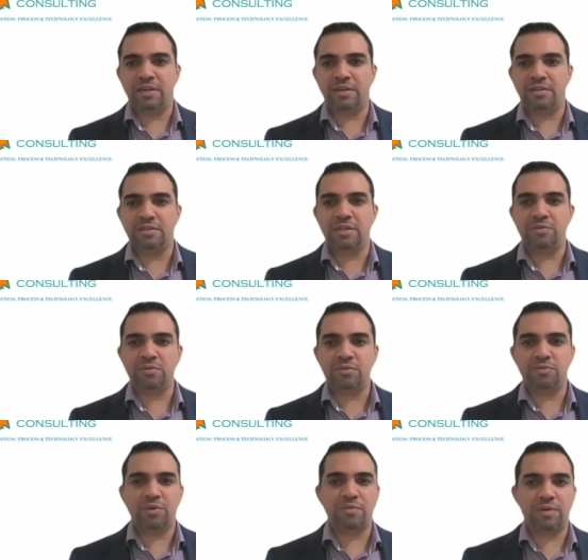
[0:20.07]
Uh,
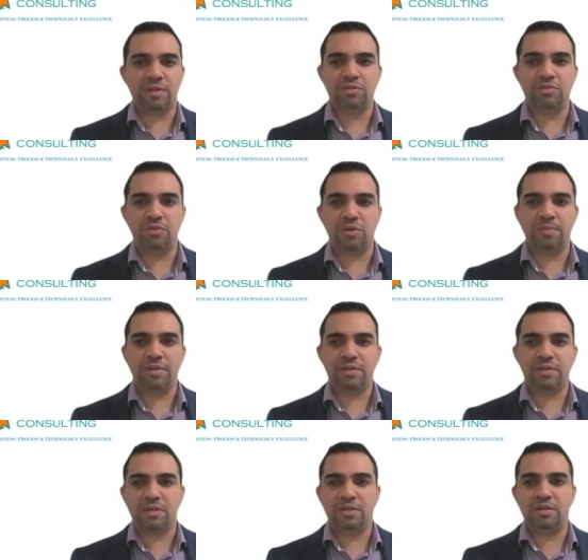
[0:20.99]
then we went to
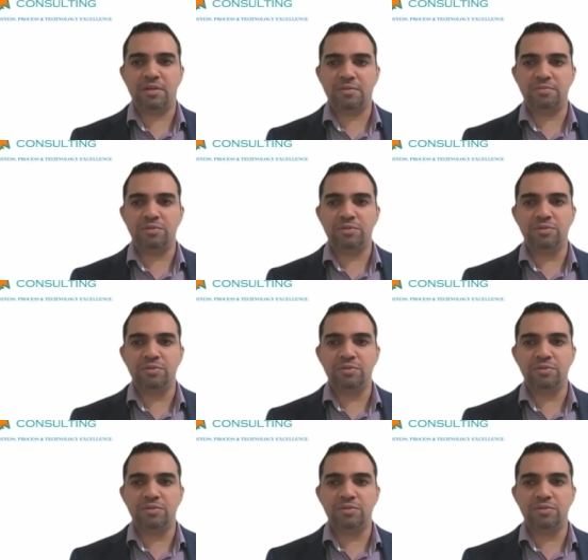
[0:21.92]
Robert, um,